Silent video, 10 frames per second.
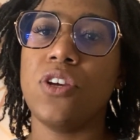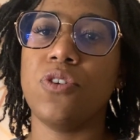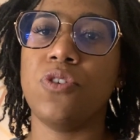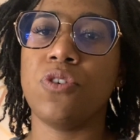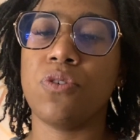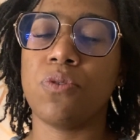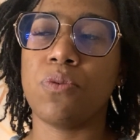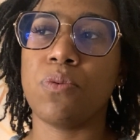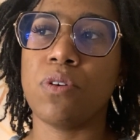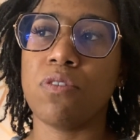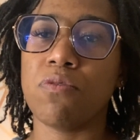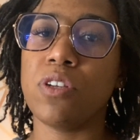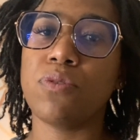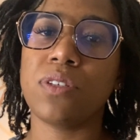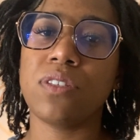do
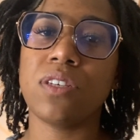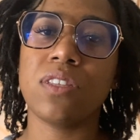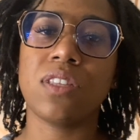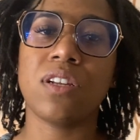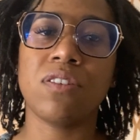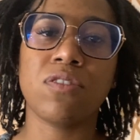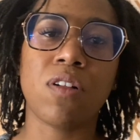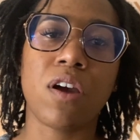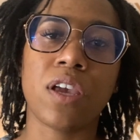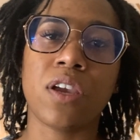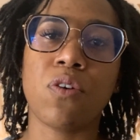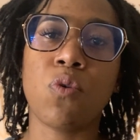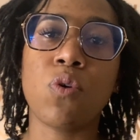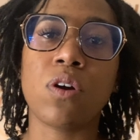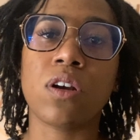retwisting than interlocking,
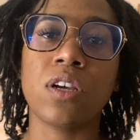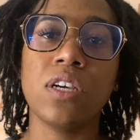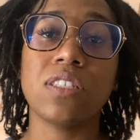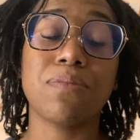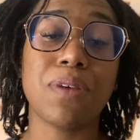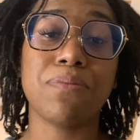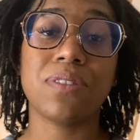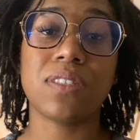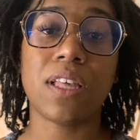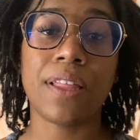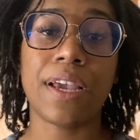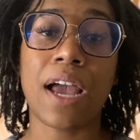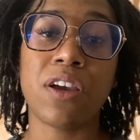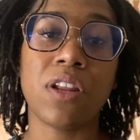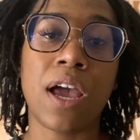or sometimes like
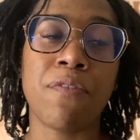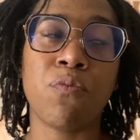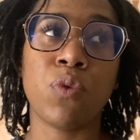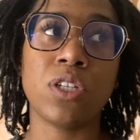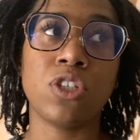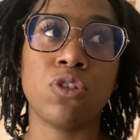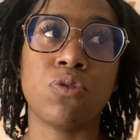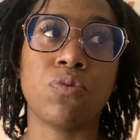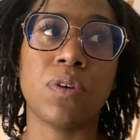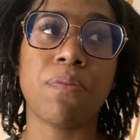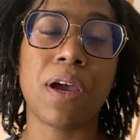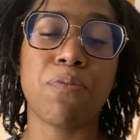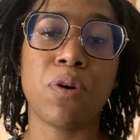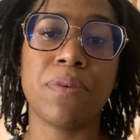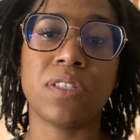I went to one of my
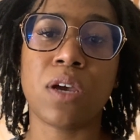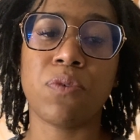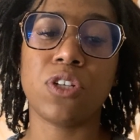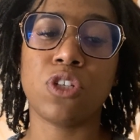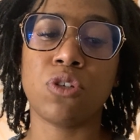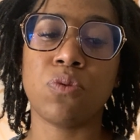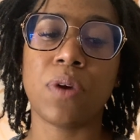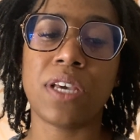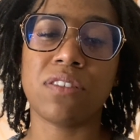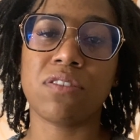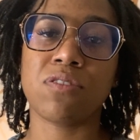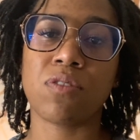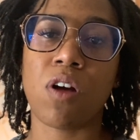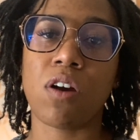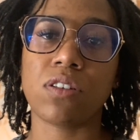appointments, I went to a sister
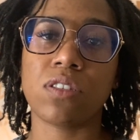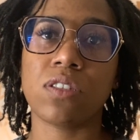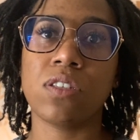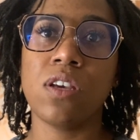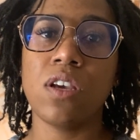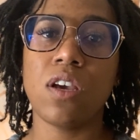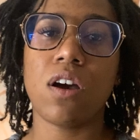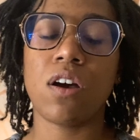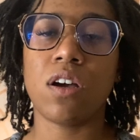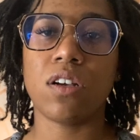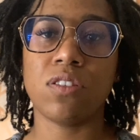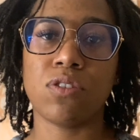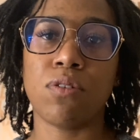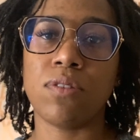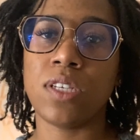locks
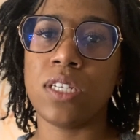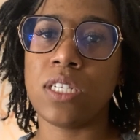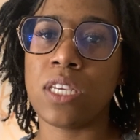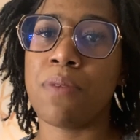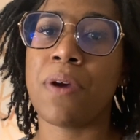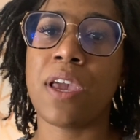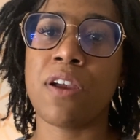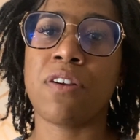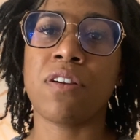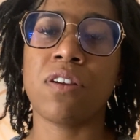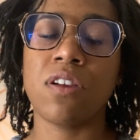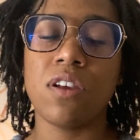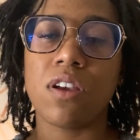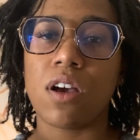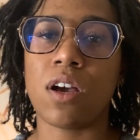consultant to get my hair
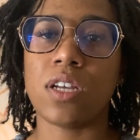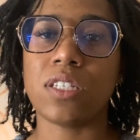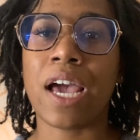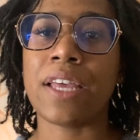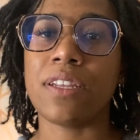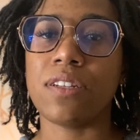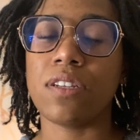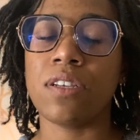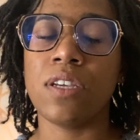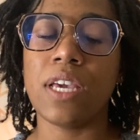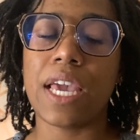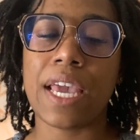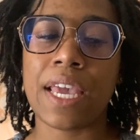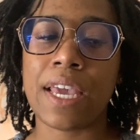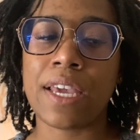tightened,
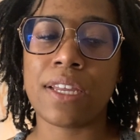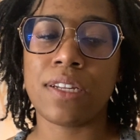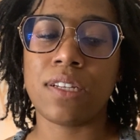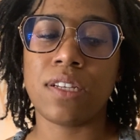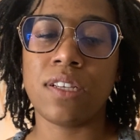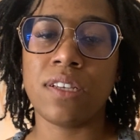and